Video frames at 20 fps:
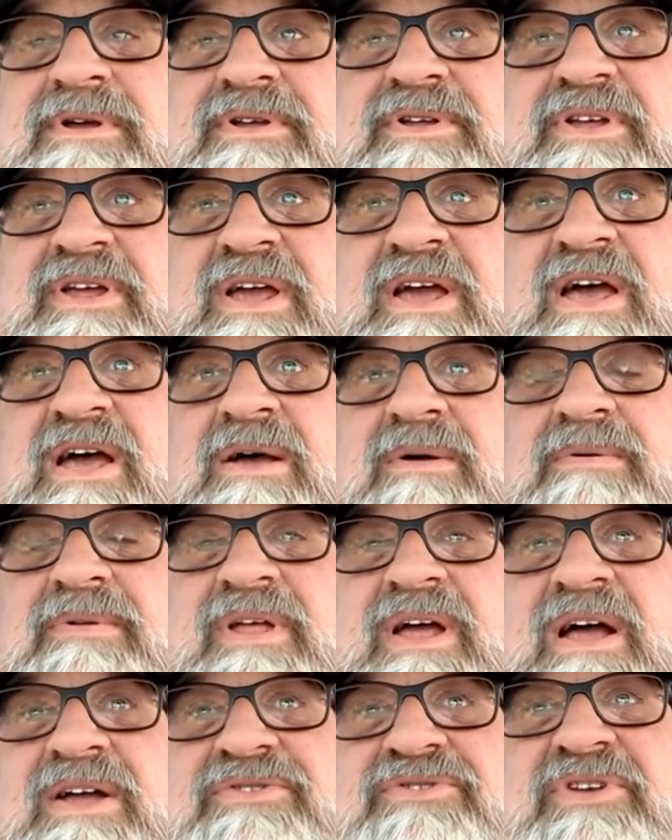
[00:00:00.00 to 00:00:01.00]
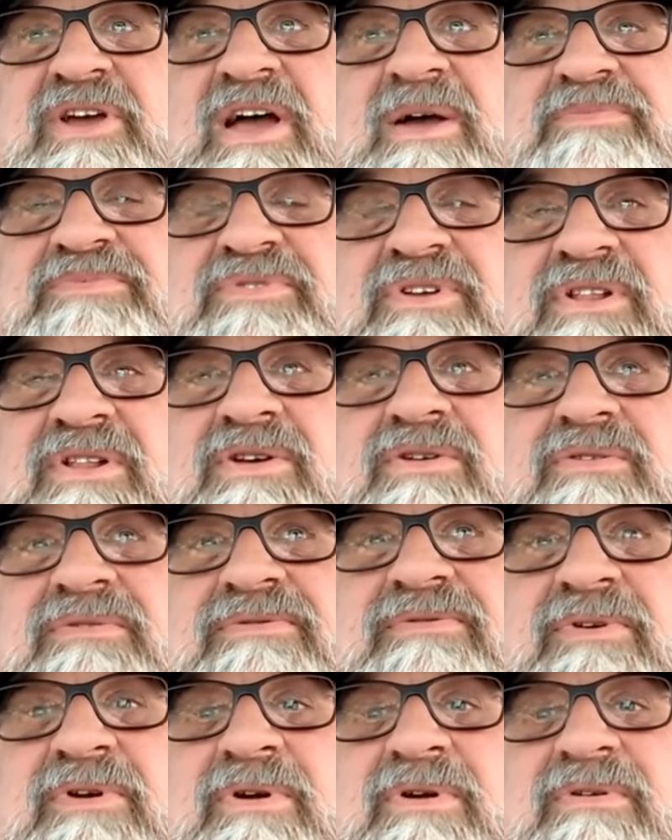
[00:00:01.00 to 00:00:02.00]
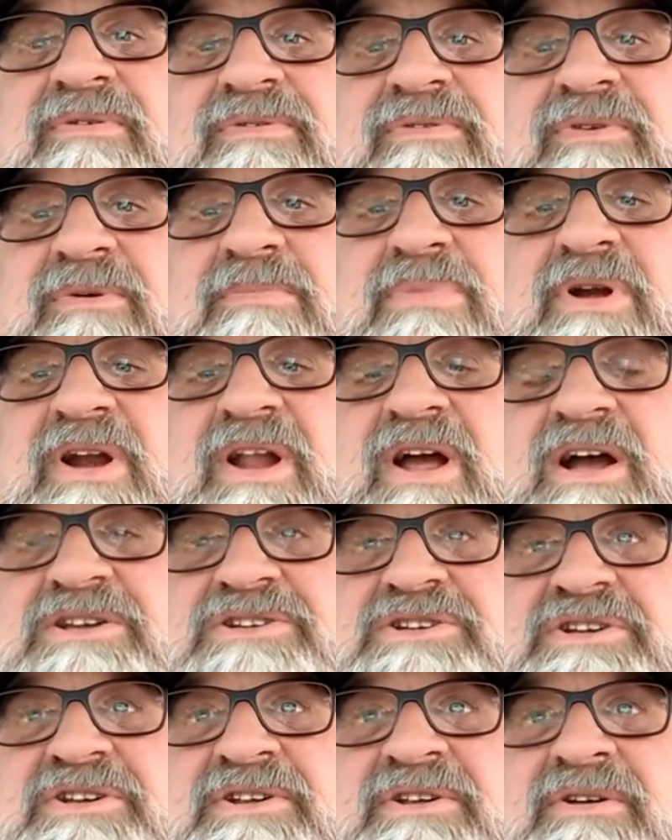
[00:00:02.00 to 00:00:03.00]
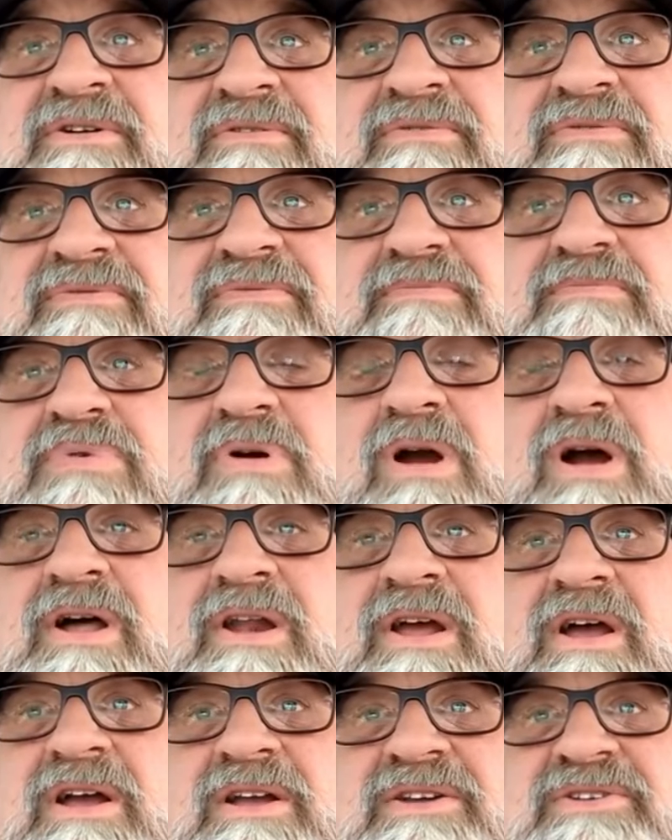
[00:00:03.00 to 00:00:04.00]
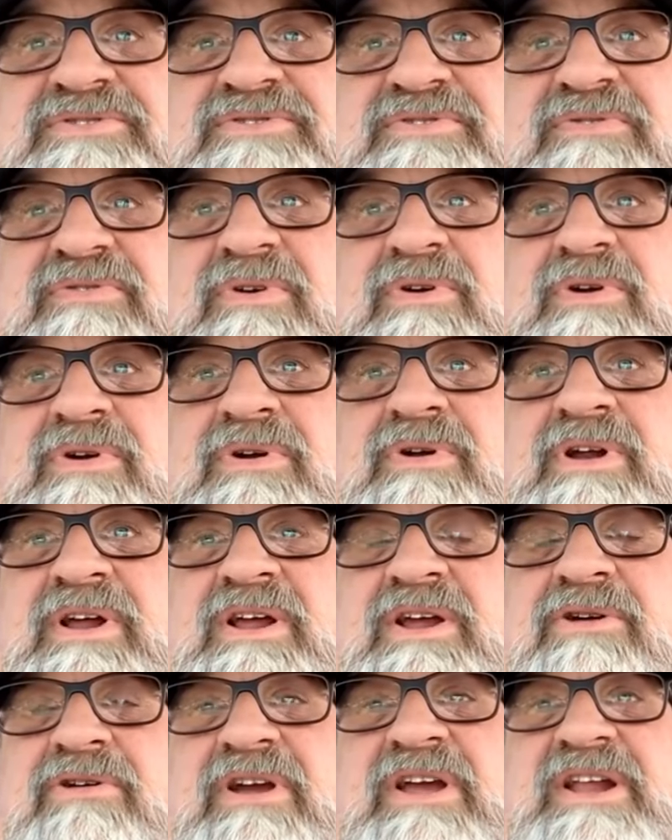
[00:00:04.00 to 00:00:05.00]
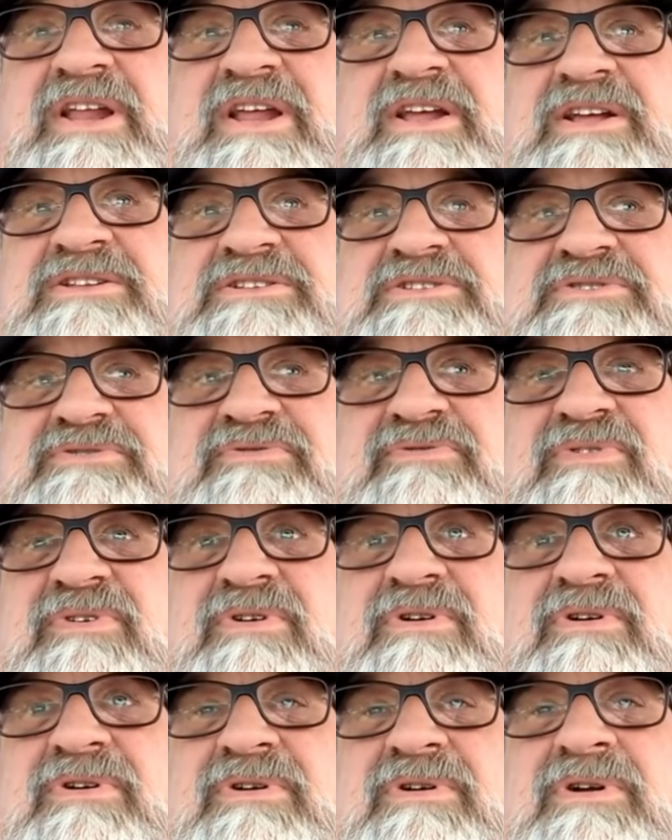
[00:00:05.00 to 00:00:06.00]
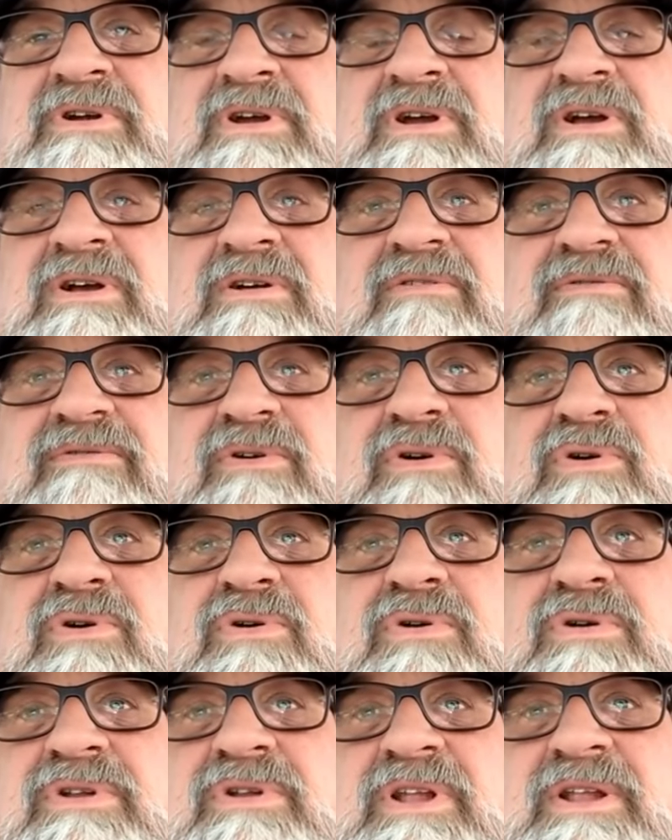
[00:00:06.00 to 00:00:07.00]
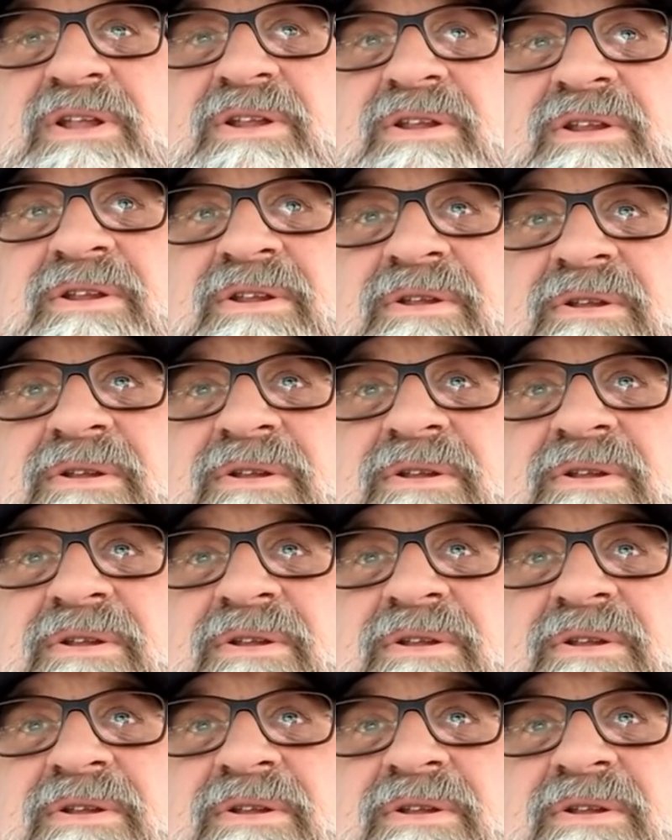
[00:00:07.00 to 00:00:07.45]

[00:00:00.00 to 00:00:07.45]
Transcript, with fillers: Yeah, that's absolute for production of products, for ingredients, for food and